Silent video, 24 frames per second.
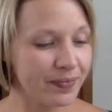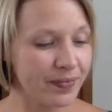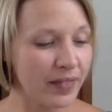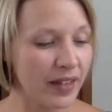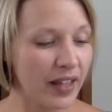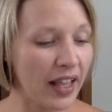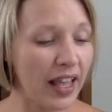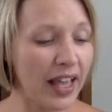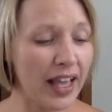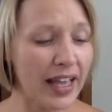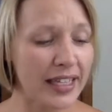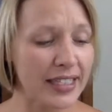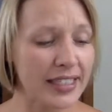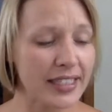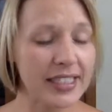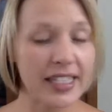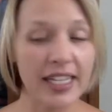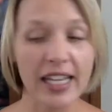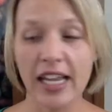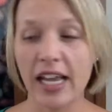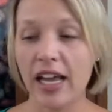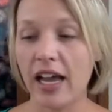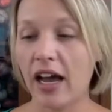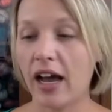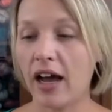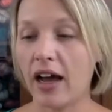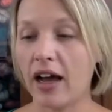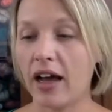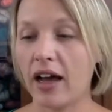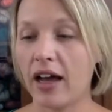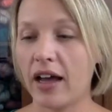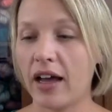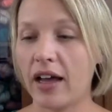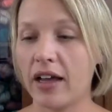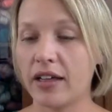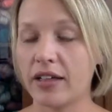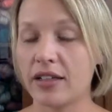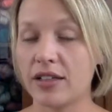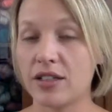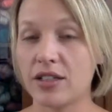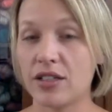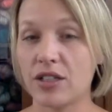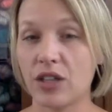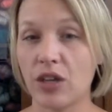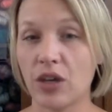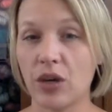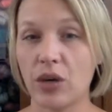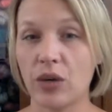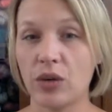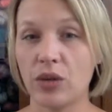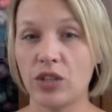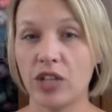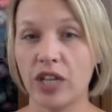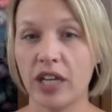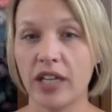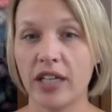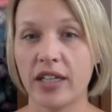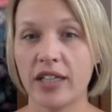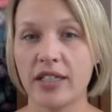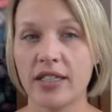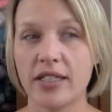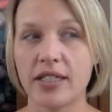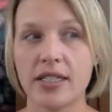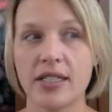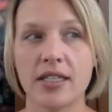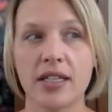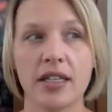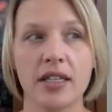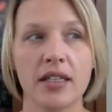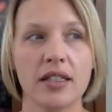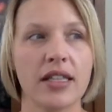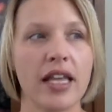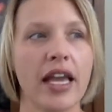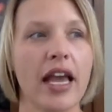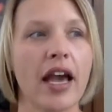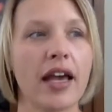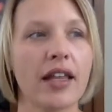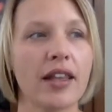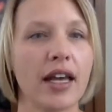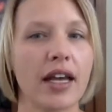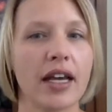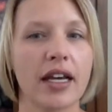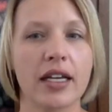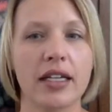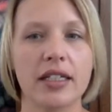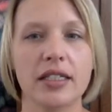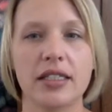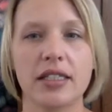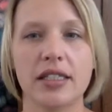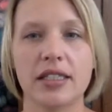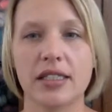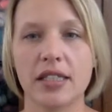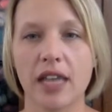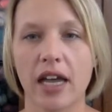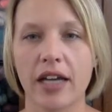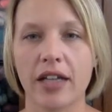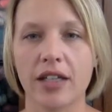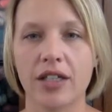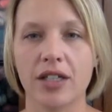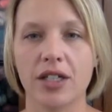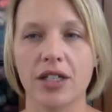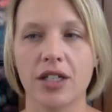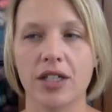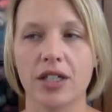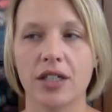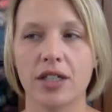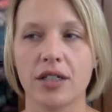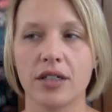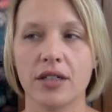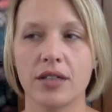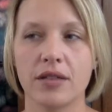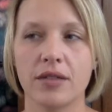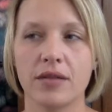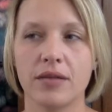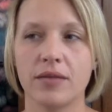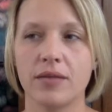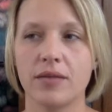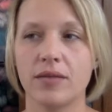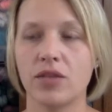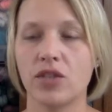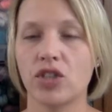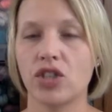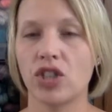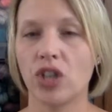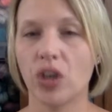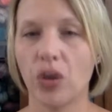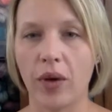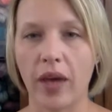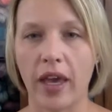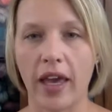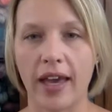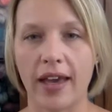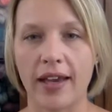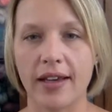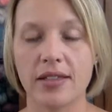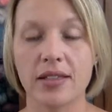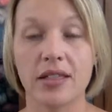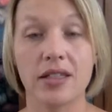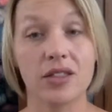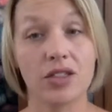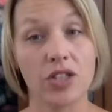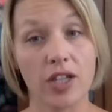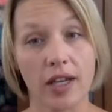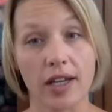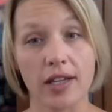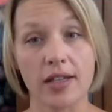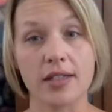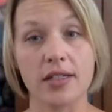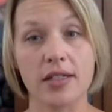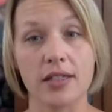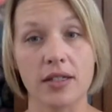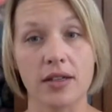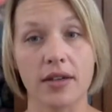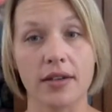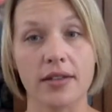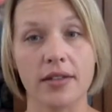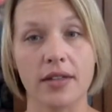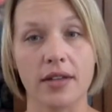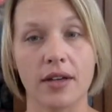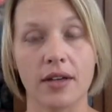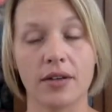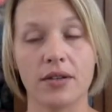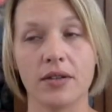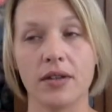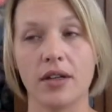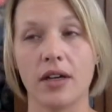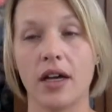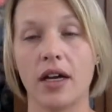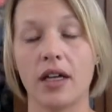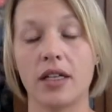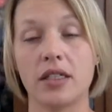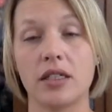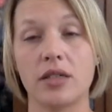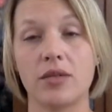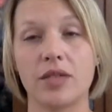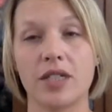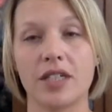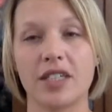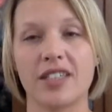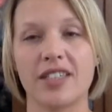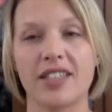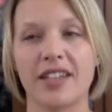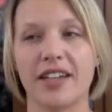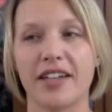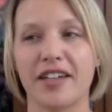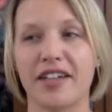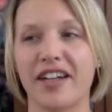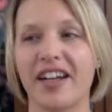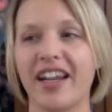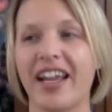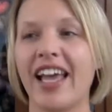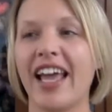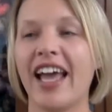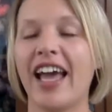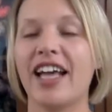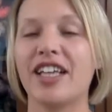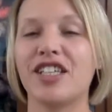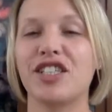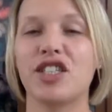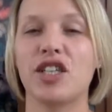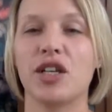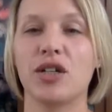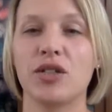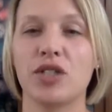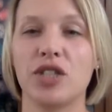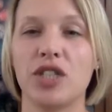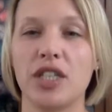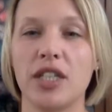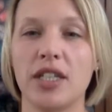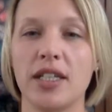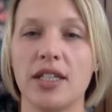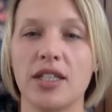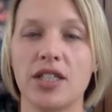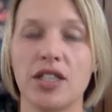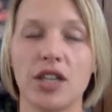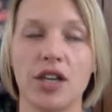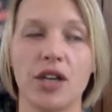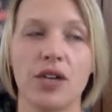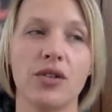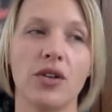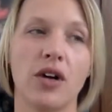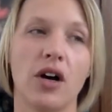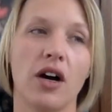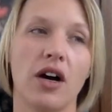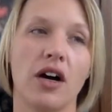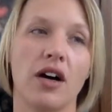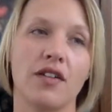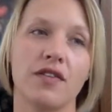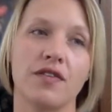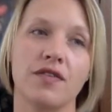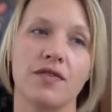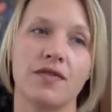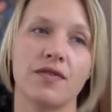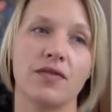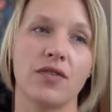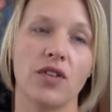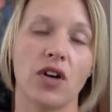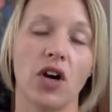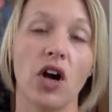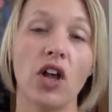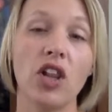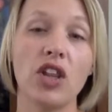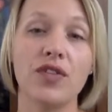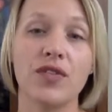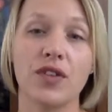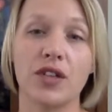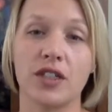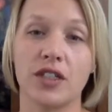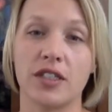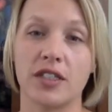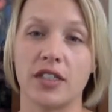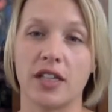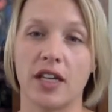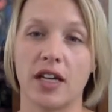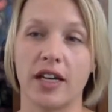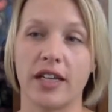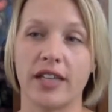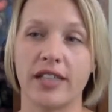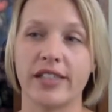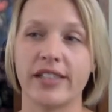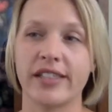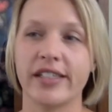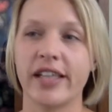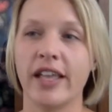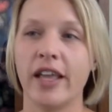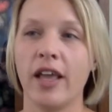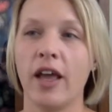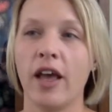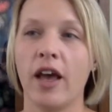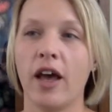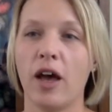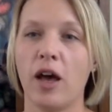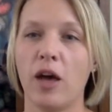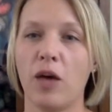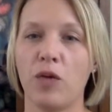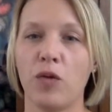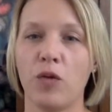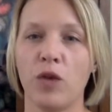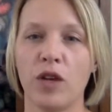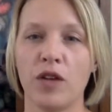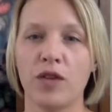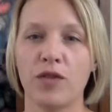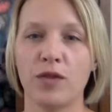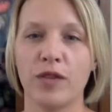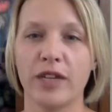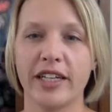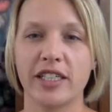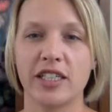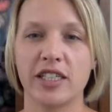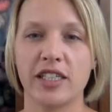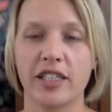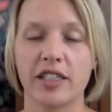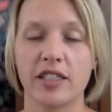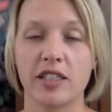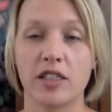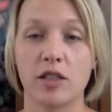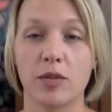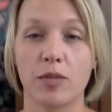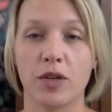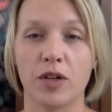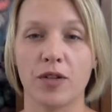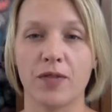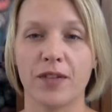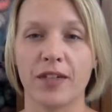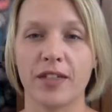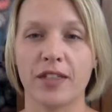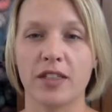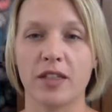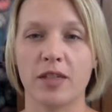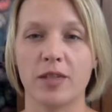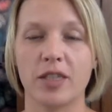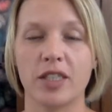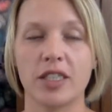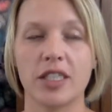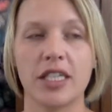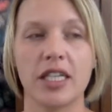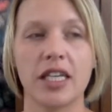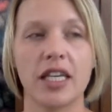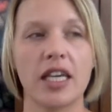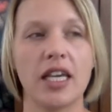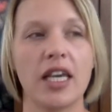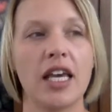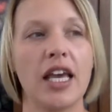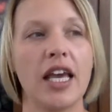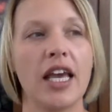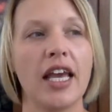And so Janice, they have like a designer showcase, and Janice is also a knitwear designer. And so she showed off all of her designs, one of which is the perfect summer tee.